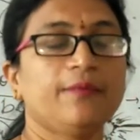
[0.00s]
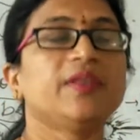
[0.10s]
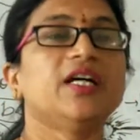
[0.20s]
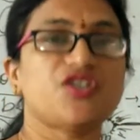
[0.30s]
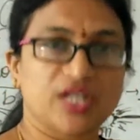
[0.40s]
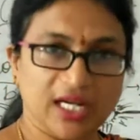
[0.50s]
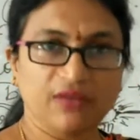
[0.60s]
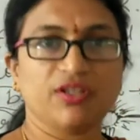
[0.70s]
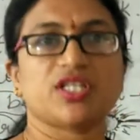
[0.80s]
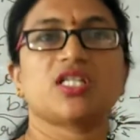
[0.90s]
the
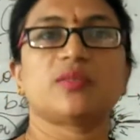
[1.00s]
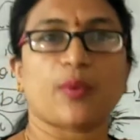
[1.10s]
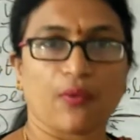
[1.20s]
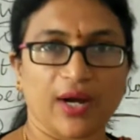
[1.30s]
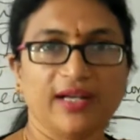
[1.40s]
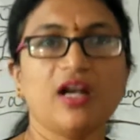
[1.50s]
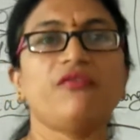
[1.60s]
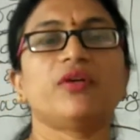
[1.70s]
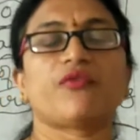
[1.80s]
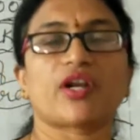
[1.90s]
shed which is
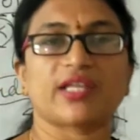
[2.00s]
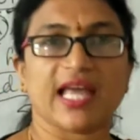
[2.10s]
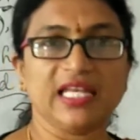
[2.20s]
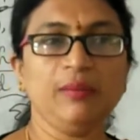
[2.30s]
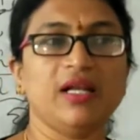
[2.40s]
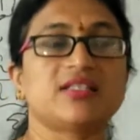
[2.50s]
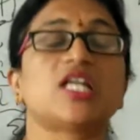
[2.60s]
provided for the animals,